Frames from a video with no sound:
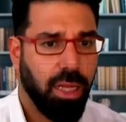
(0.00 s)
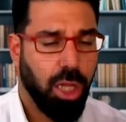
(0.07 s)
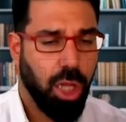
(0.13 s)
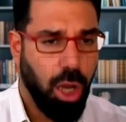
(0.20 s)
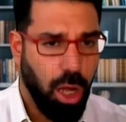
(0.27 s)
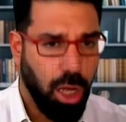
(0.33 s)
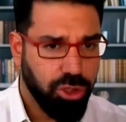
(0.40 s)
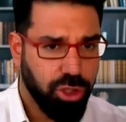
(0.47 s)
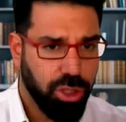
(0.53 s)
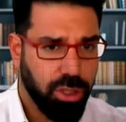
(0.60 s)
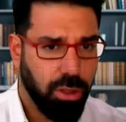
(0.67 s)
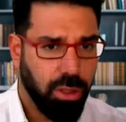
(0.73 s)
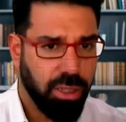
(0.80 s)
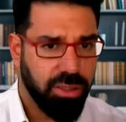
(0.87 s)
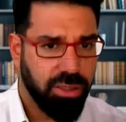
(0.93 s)

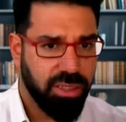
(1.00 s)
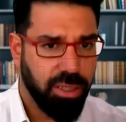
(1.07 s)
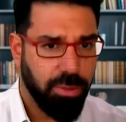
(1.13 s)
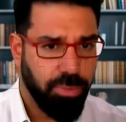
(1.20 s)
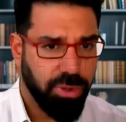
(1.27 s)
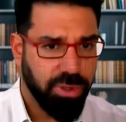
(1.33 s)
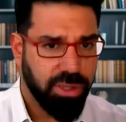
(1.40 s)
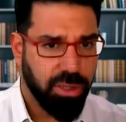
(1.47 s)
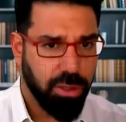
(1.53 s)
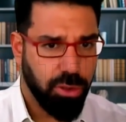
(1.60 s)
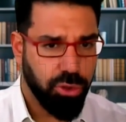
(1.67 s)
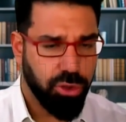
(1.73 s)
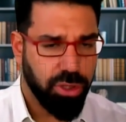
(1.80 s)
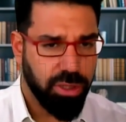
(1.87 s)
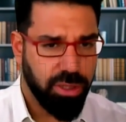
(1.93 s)
logical, and simple
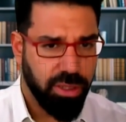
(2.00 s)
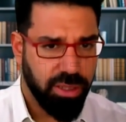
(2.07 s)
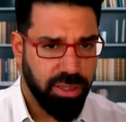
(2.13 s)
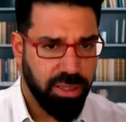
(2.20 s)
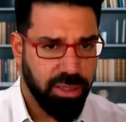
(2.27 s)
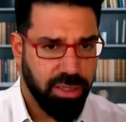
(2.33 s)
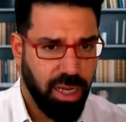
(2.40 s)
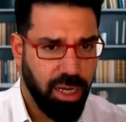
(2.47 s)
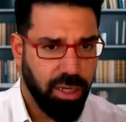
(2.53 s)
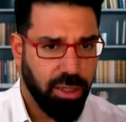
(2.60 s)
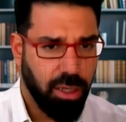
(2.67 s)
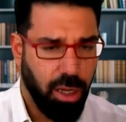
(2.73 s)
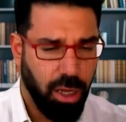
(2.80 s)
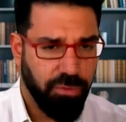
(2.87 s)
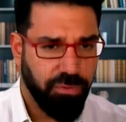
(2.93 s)
solution to this
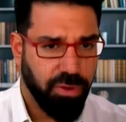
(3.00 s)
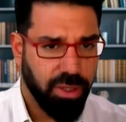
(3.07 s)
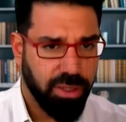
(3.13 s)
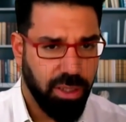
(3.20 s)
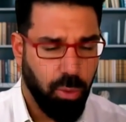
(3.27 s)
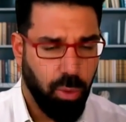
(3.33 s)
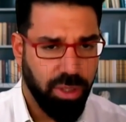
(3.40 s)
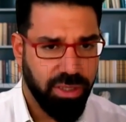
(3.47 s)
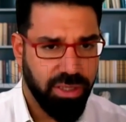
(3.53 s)
entire conflict that,